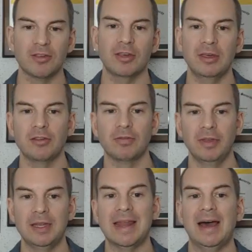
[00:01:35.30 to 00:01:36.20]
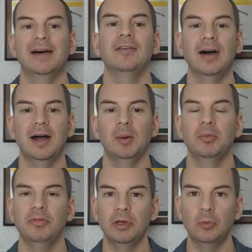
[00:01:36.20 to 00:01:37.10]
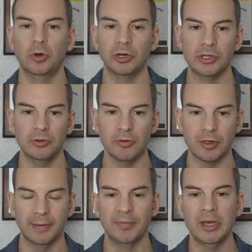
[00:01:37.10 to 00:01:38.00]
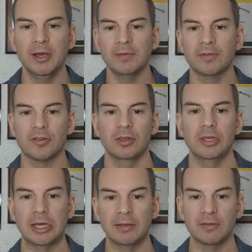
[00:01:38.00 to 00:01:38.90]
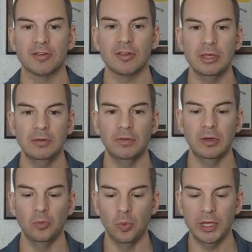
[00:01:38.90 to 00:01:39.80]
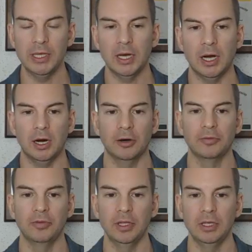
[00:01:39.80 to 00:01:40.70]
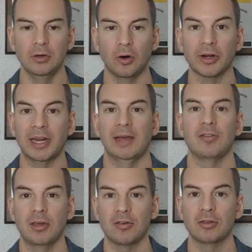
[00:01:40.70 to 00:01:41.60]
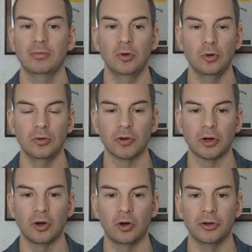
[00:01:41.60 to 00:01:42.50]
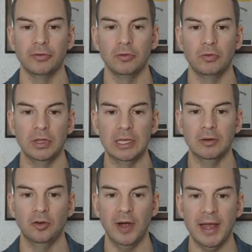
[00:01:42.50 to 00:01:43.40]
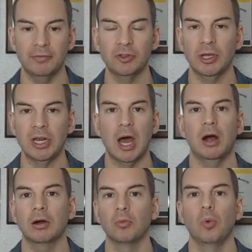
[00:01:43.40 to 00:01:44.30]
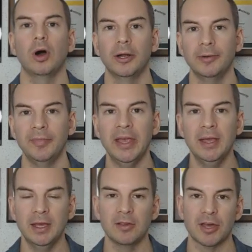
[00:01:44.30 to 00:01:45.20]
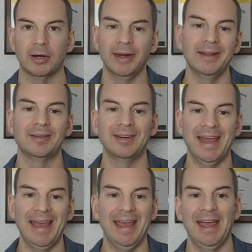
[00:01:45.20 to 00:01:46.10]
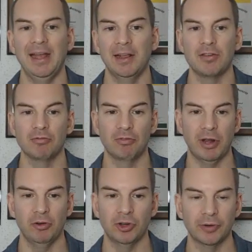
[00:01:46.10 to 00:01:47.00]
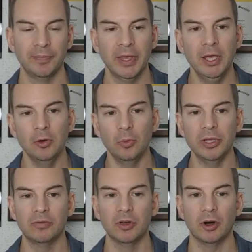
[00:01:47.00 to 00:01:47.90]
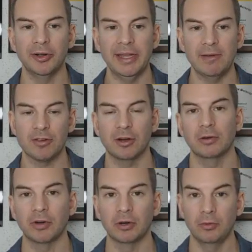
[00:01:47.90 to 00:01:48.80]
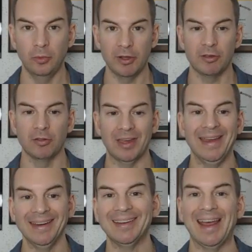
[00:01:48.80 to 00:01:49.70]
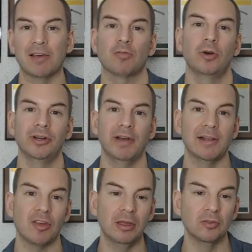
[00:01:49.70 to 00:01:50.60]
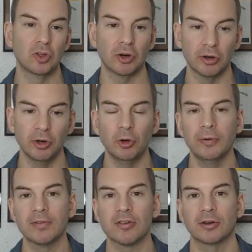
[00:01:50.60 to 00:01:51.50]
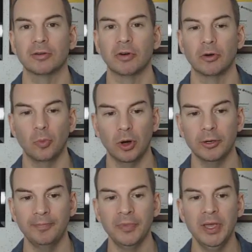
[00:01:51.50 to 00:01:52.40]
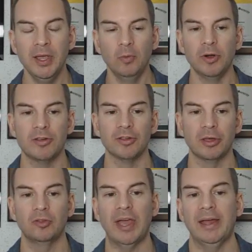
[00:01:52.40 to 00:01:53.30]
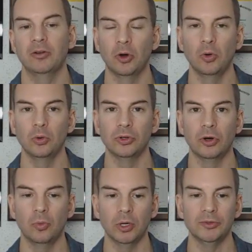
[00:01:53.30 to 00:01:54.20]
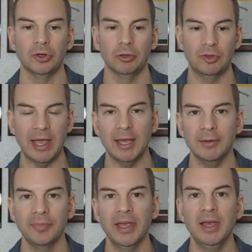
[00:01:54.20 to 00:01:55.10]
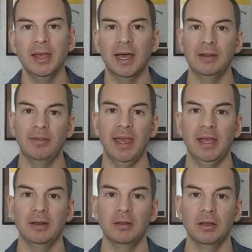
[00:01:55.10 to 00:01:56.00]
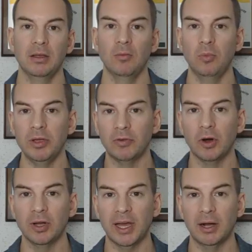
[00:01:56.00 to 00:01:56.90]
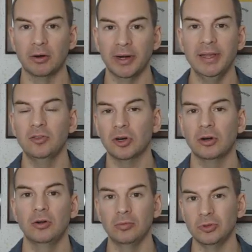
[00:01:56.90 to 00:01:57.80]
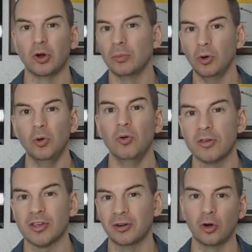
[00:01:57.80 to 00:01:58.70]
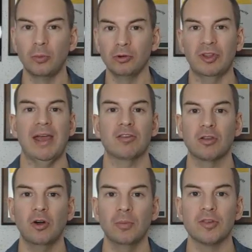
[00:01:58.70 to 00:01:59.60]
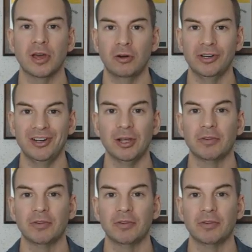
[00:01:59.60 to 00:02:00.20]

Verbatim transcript: this is the NatLab that we're using. So you can see that we are the organization over on the left and R1 is our Internet Edge router. We've got a server, which is int S1, that's internal server 1, which is at 10.0.1.10. And then We've got our internal normal hosts, our normal desktops are on